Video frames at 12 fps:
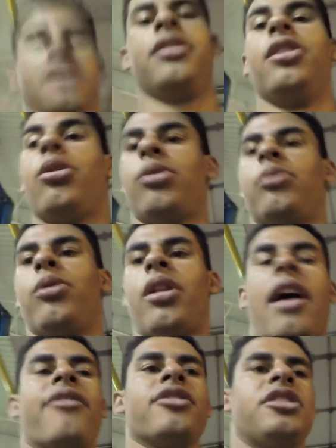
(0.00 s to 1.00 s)
No one will
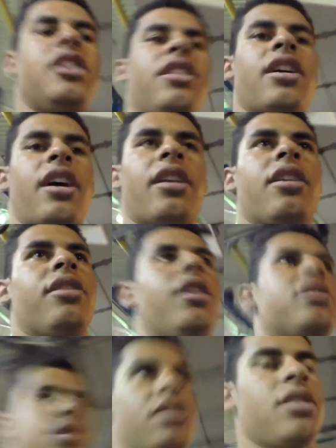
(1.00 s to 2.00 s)
ever see that
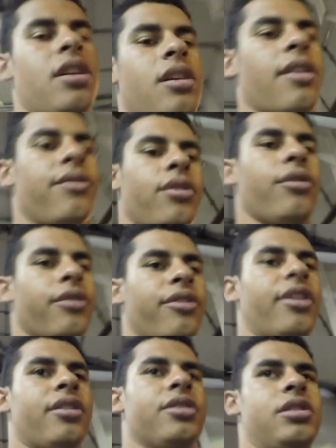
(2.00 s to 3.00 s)
unless they take off the
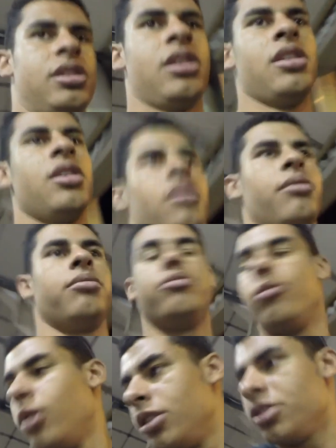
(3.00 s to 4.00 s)
overfenders,
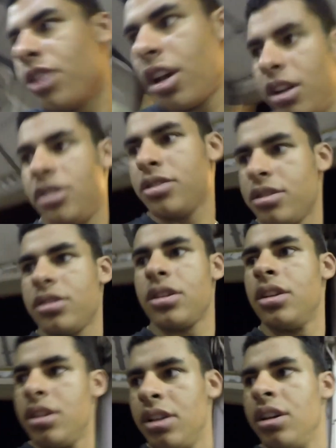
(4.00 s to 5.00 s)
in which case
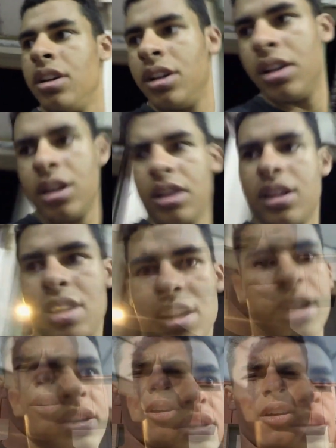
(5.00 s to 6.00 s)
it
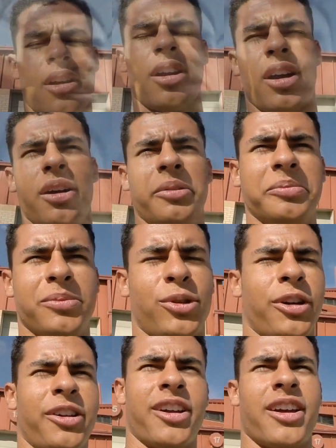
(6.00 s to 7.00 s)
kind of sucks. Alright,
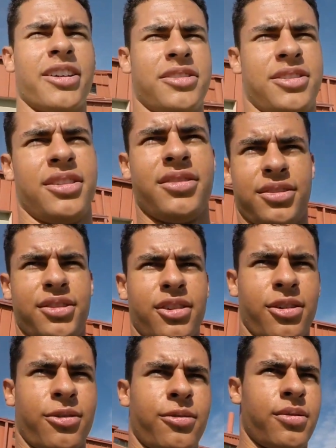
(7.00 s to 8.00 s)
morning guys.
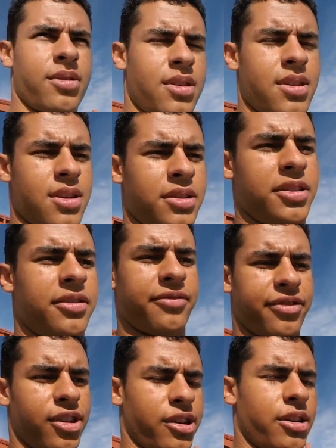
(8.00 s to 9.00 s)
So didn't
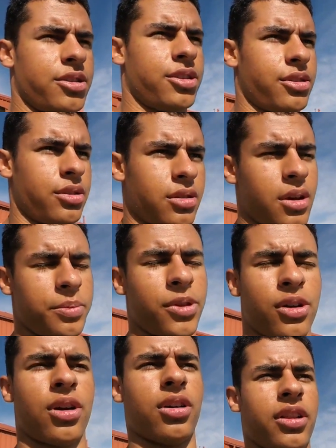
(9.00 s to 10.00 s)
finish up
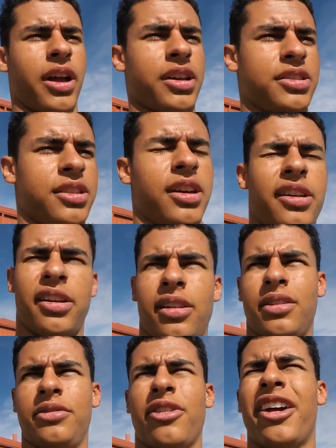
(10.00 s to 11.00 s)
the car last night,
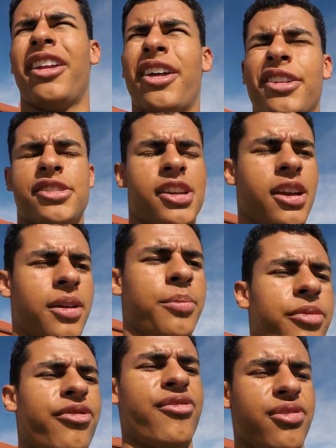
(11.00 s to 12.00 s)
ran out of time
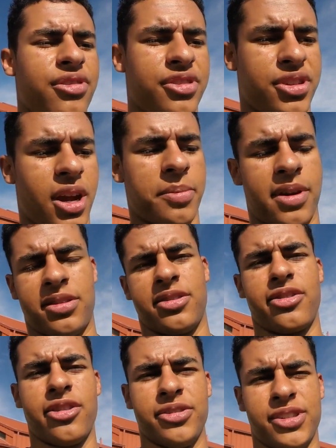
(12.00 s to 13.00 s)
before the shop had to
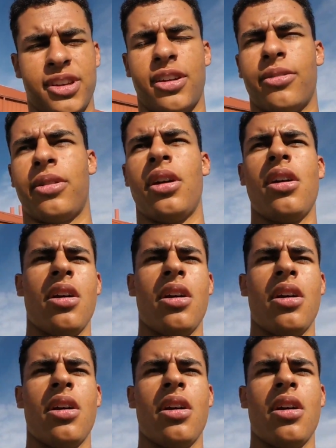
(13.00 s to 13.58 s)
close down.